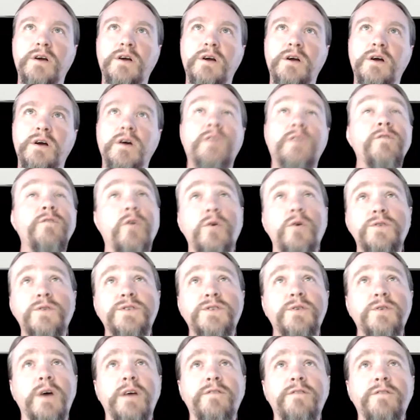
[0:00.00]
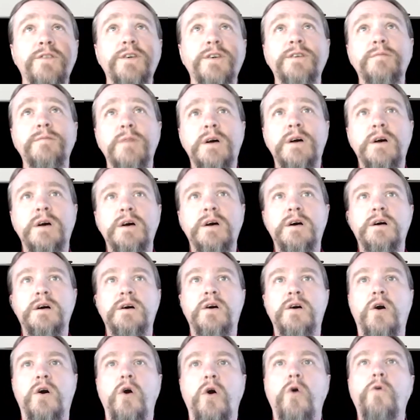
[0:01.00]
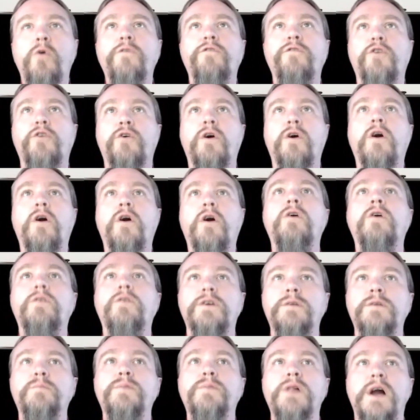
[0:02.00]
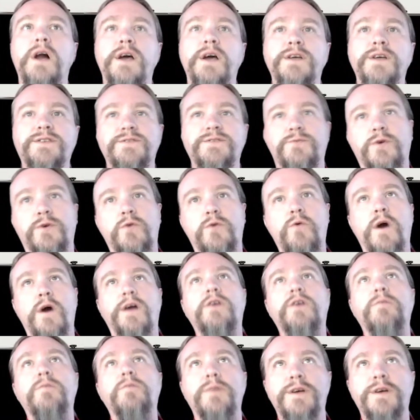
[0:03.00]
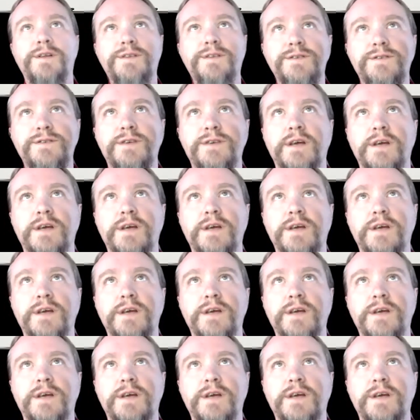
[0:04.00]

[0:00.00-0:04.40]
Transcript: Of course, you have the overall compliance requirements